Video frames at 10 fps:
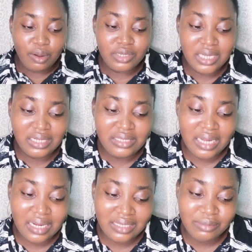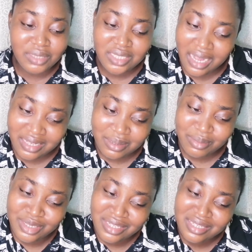concerning the academic
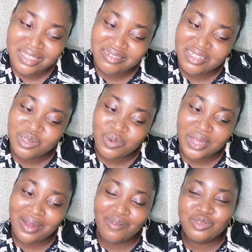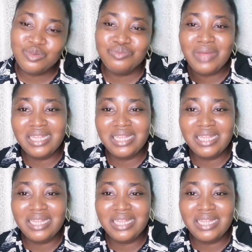aspect, this is the reason why you have to